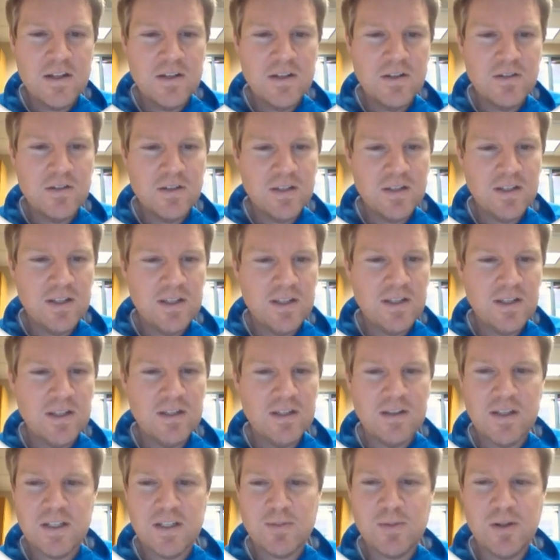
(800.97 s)
due to the
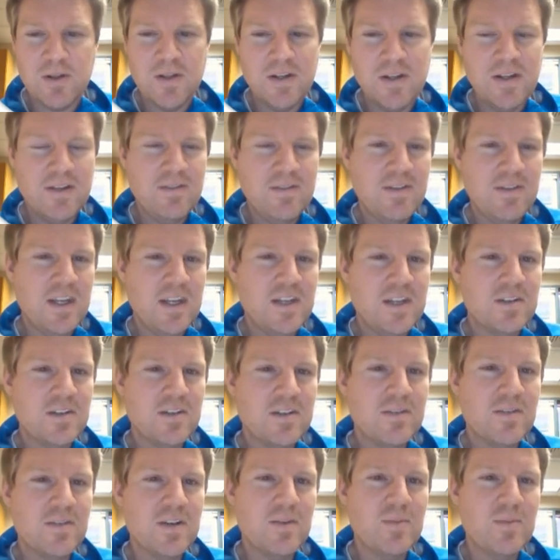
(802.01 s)
exploitative nature
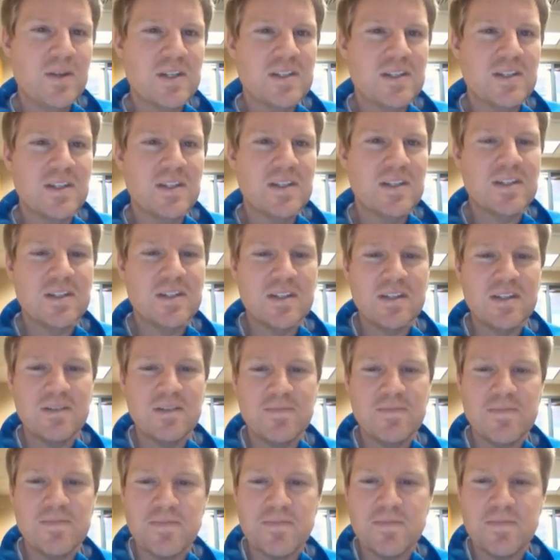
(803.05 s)
of their business
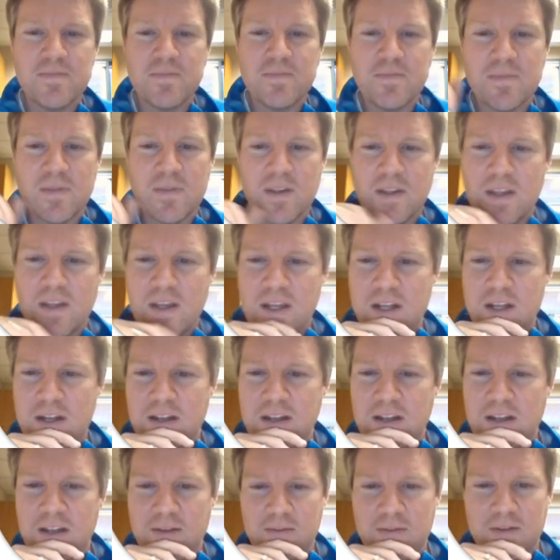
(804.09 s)

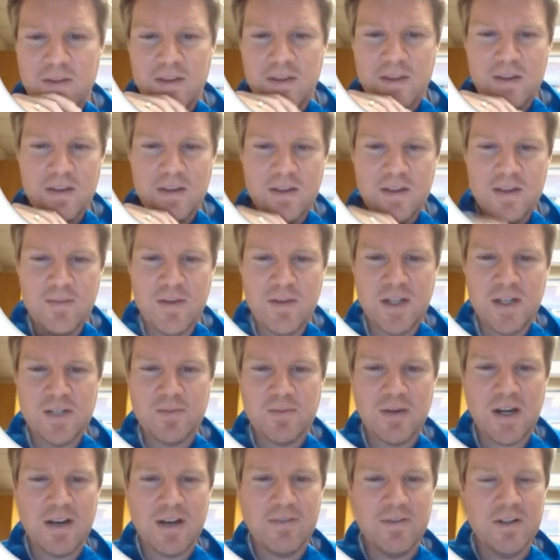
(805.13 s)
and the immense
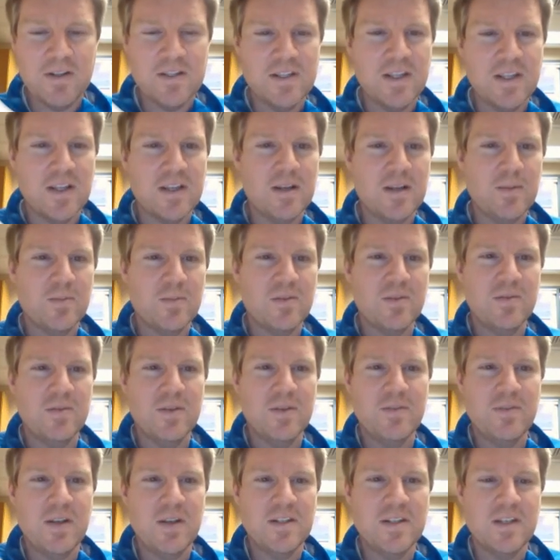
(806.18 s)
profits that come from
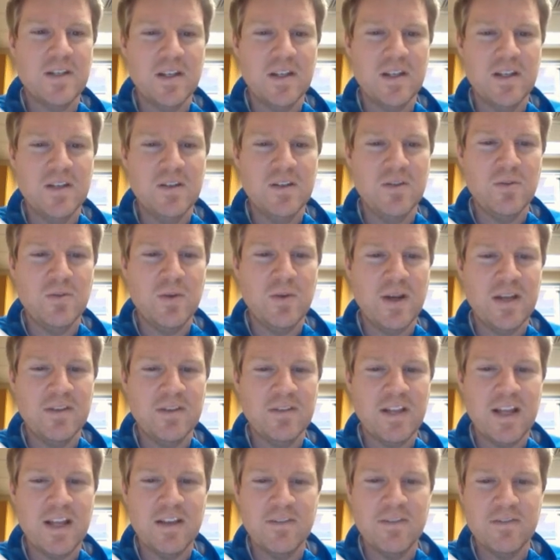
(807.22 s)
inventing a new way of
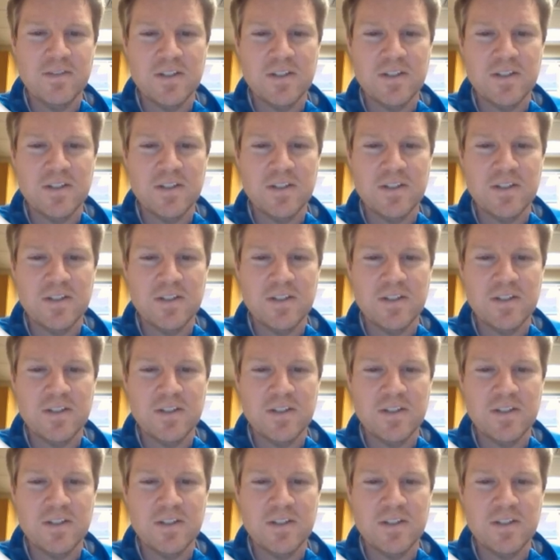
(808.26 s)
life.